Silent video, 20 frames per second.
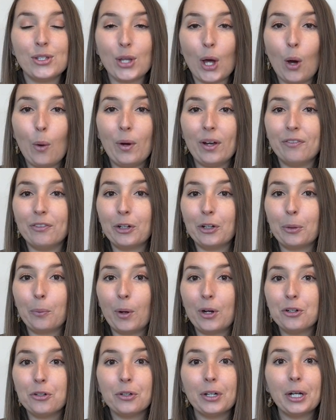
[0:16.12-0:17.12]
So, if you're
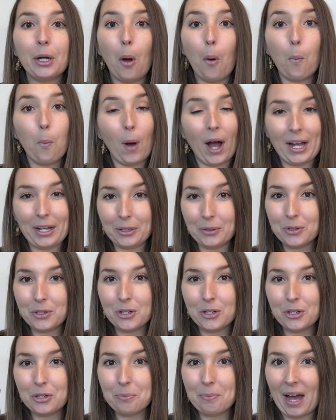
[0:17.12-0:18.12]
wondering why you
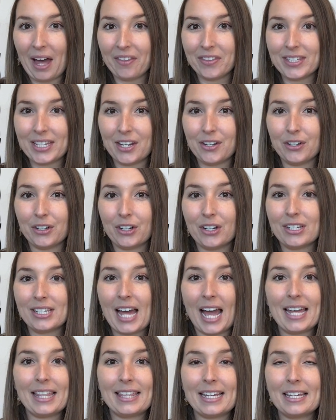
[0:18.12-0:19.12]
should do math centers,
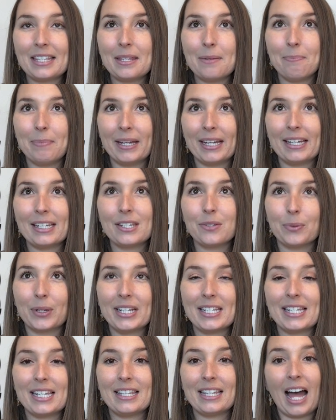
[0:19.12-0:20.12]
I think the biggest
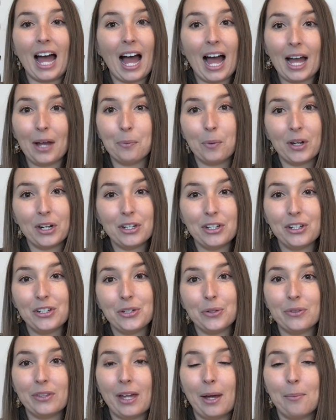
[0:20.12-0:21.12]
reason that I wanted to
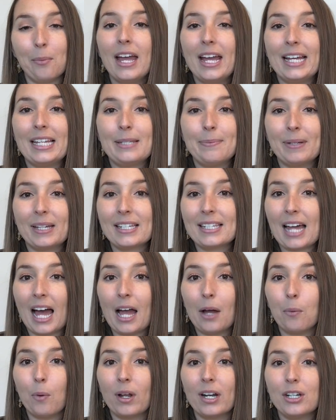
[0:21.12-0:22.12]
do them is because
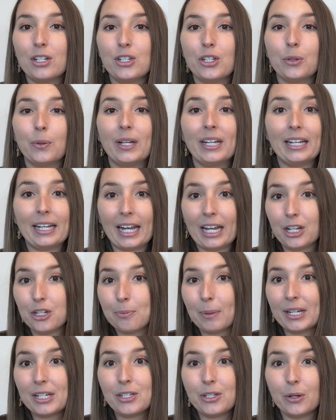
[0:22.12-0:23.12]
I wanted to engage
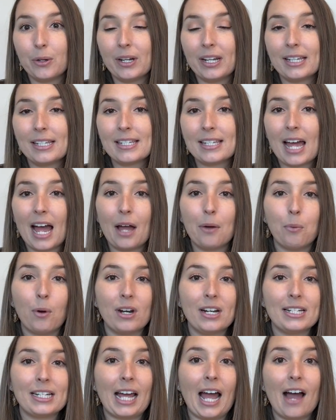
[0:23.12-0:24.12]
my students. I
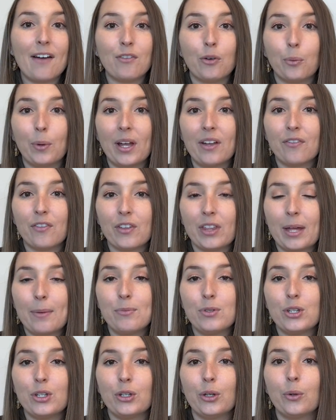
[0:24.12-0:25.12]
wanted to have a way for
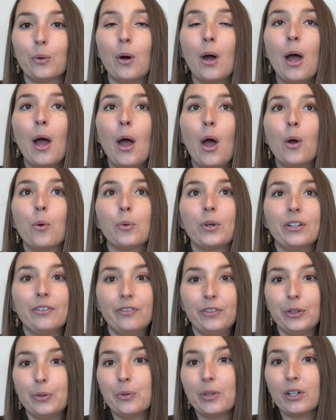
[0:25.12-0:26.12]
them to
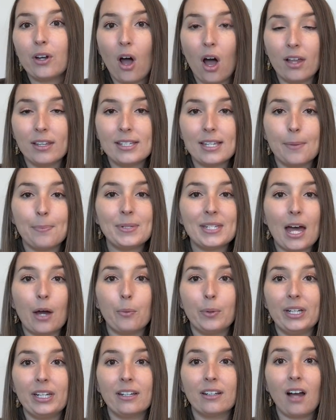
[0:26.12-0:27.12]
review the concepts that
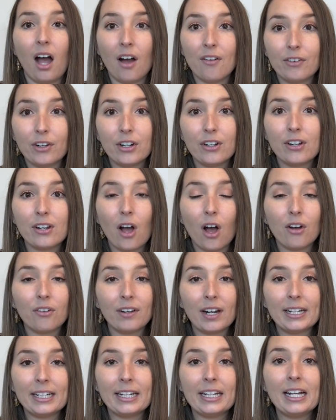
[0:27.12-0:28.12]
we'd covered
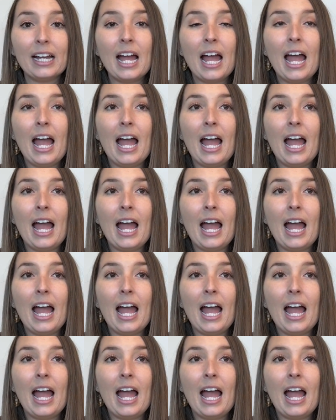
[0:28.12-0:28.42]
already,